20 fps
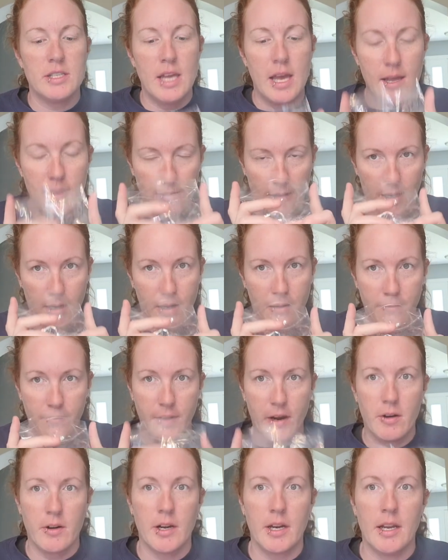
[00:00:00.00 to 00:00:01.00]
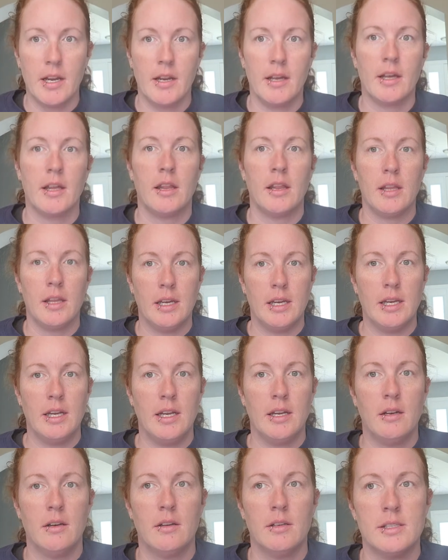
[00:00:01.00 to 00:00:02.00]
scent, like a very
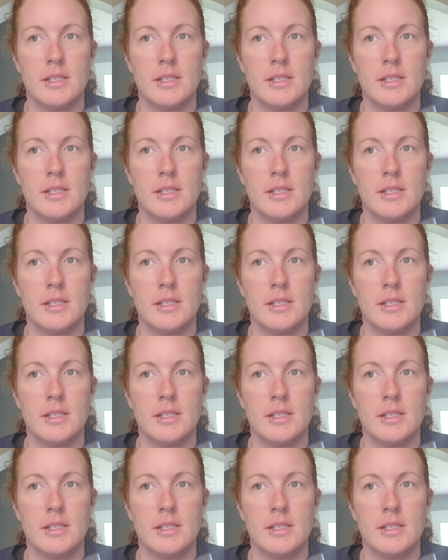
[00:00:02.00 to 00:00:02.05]
clean